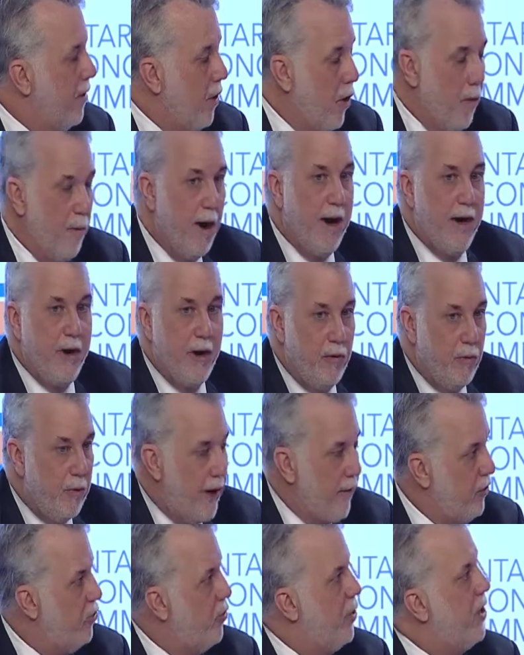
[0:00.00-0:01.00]
Oh my God, we
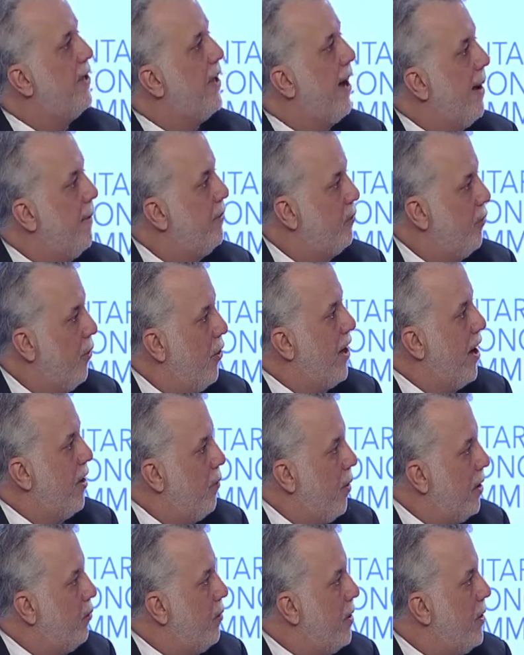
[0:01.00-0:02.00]
have three times more than
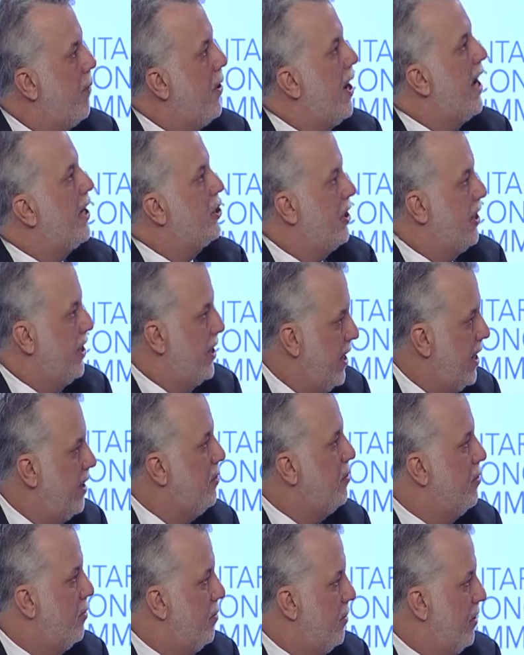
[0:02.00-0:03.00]
what we would actually need
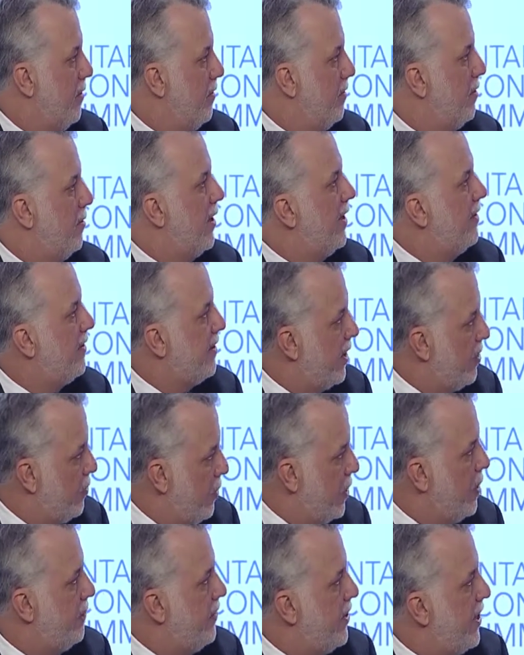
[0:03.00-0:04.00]
to do this. So let's get
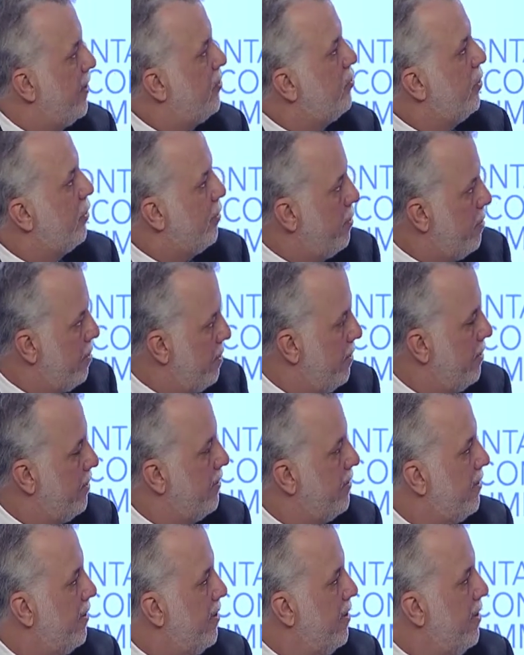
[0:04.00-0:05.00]
rid of the extra two
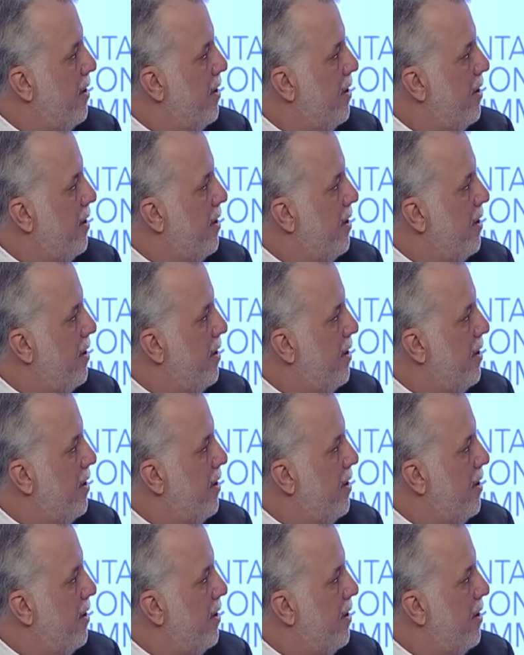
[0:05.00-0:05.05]
thirds.